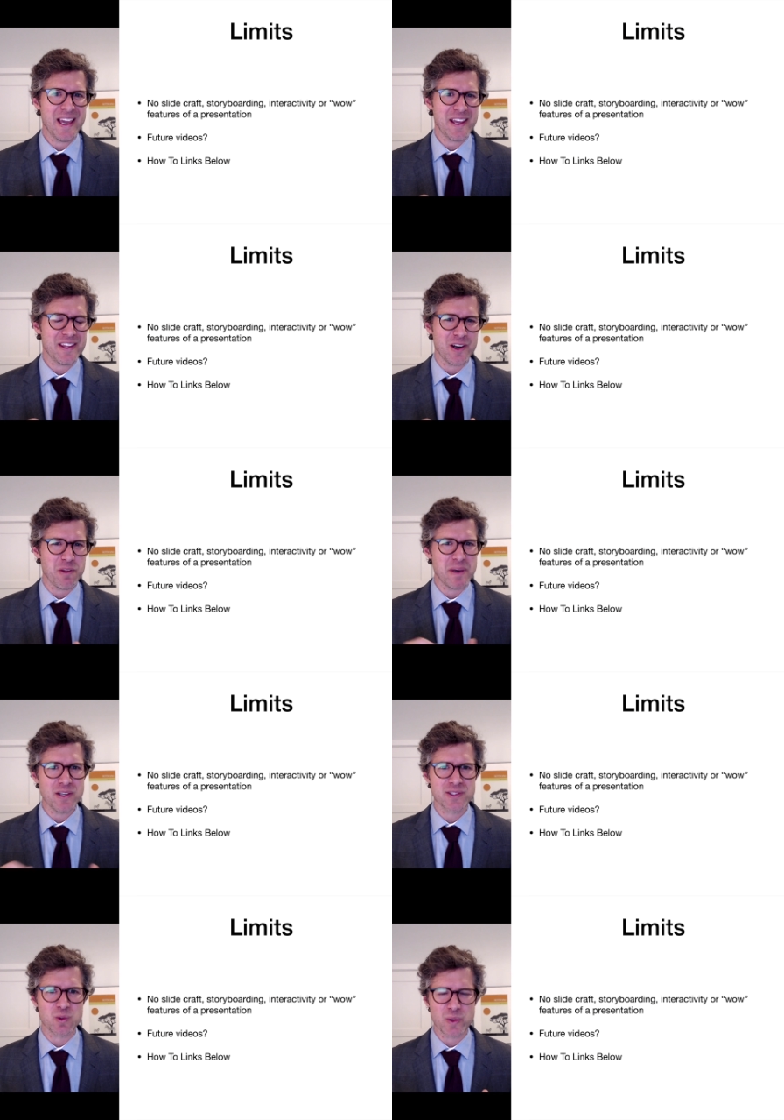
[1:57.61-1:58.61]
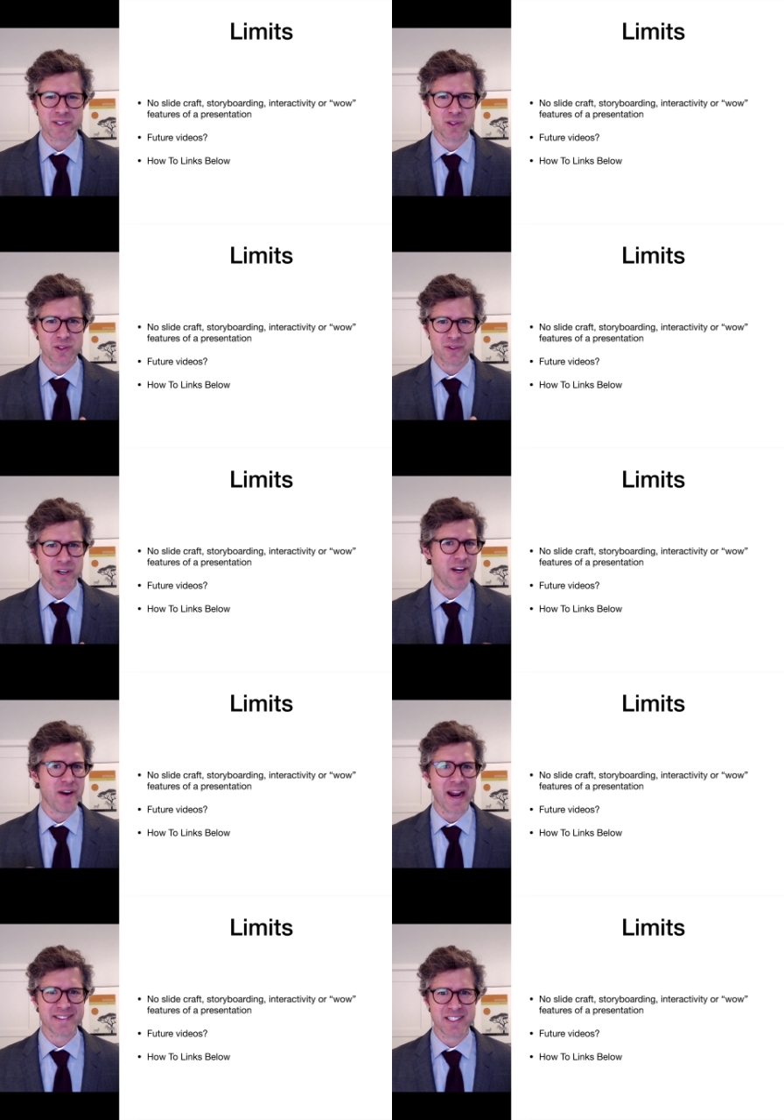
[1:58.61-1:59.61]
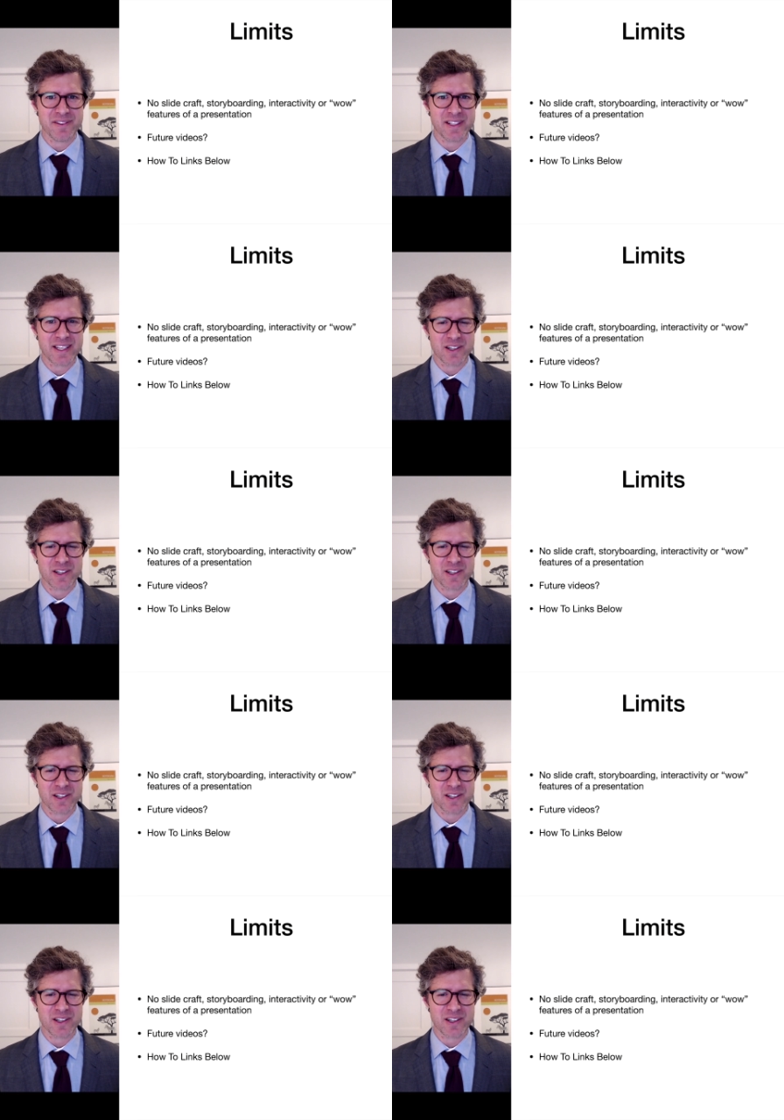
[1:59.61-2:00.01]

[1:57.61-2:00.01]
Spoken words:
the bells and whistles for interactivity